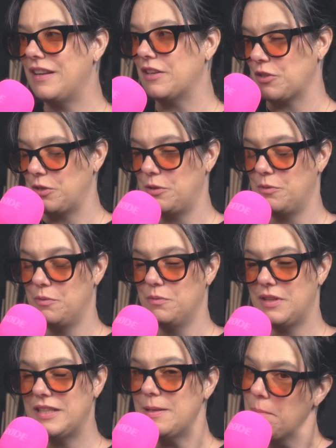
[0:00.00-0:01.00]
an
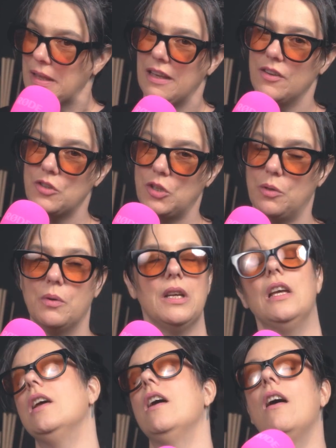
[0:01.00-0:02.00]
issue. That's a me issue.
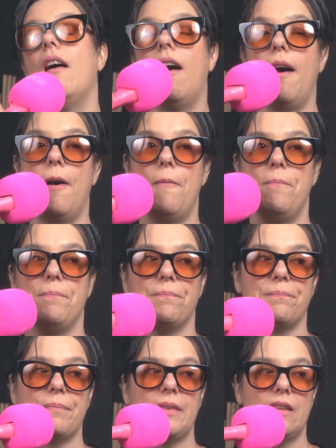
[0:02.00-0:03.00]

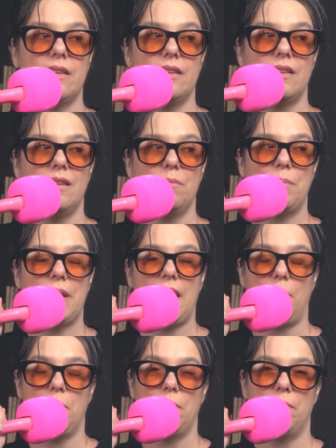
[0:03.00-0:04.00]
But
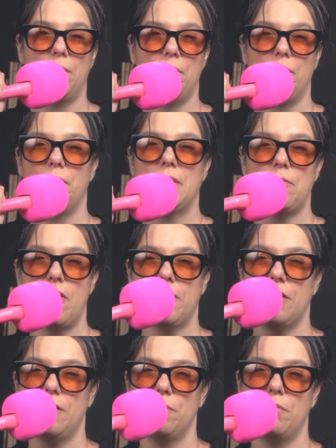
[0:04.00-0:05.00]
yeah,
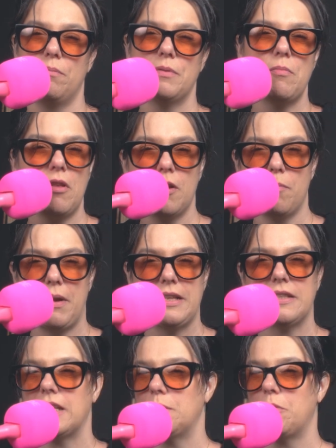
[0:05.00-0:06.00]
smaller
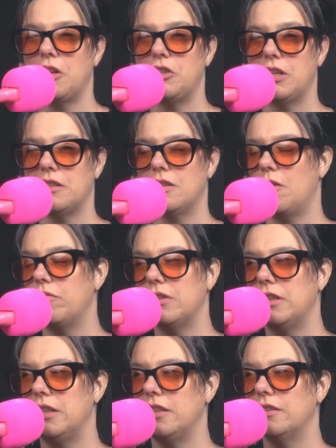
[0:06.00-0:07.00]
bite-sized projects.
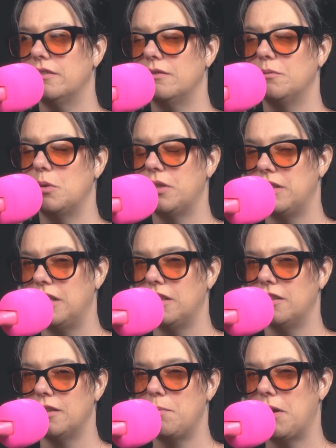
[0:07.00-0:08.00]
Hopefully we'll
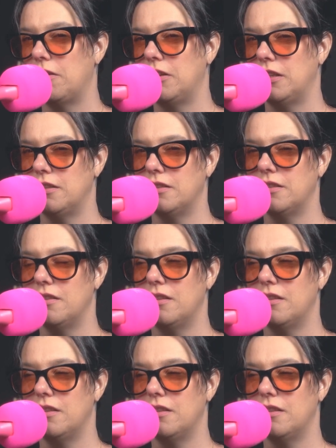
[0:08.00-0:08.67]
think about it.